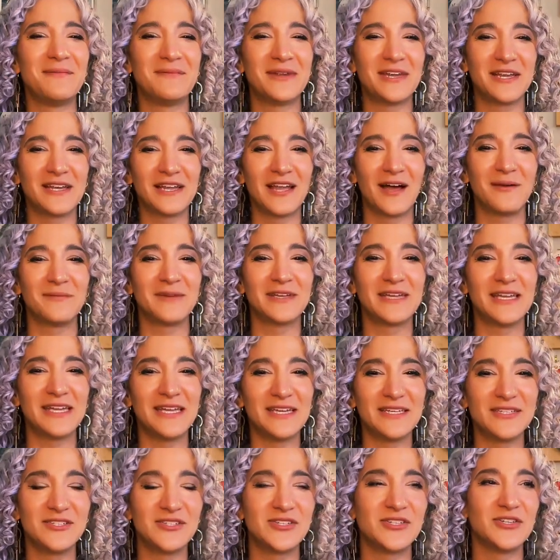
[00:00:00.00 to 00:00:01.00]
and feminine
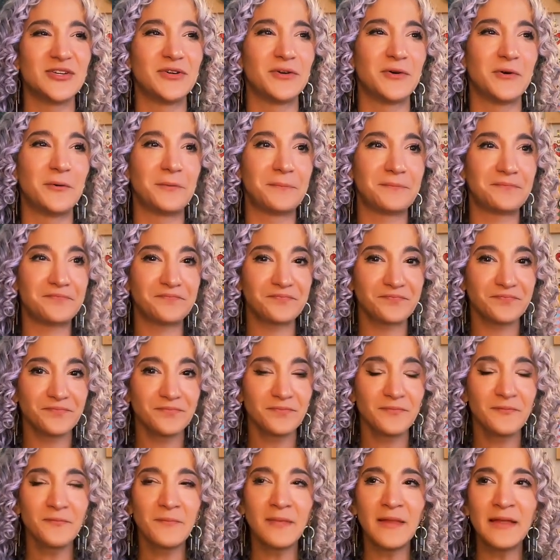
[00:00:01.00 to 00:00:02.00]
coming into
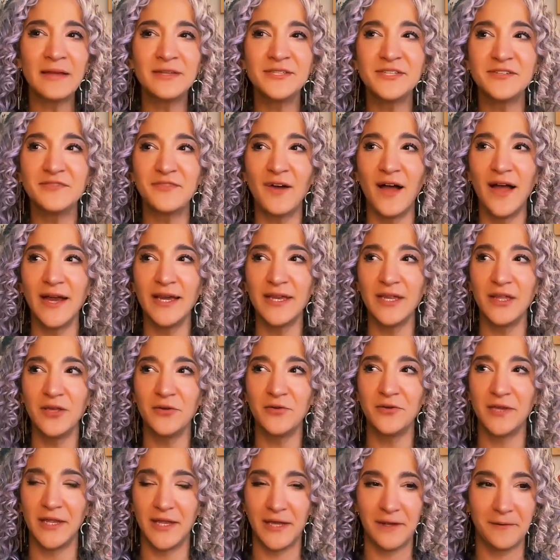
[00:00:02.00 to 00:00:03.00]
divine
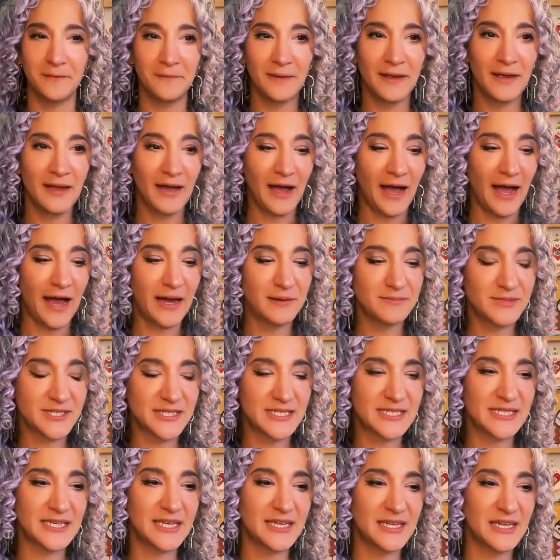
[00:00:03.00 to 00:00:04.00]
union,
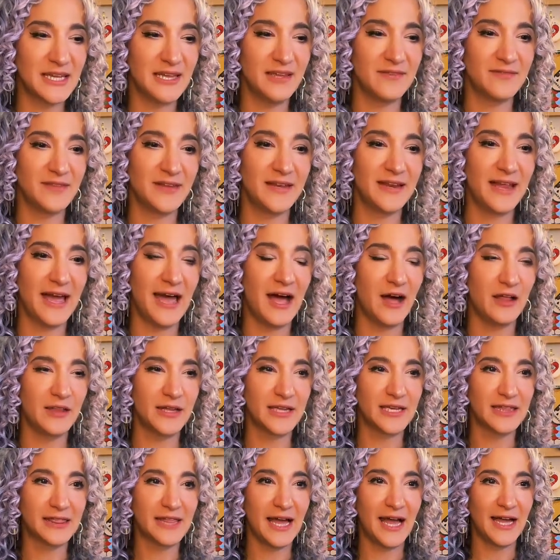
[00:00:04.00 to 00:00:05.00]
I'm just seeing even
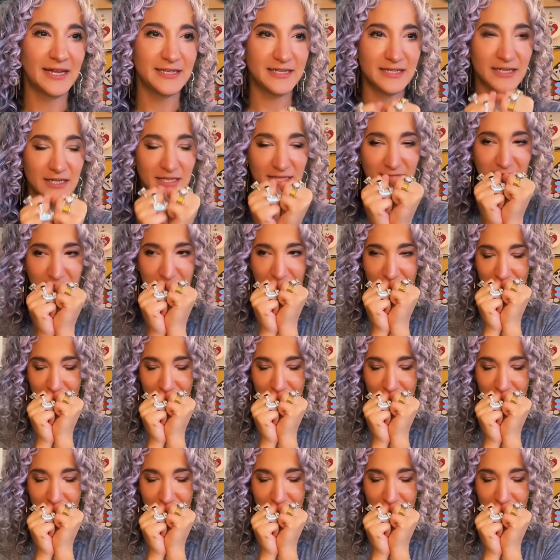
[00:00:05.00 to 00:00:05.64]
now like that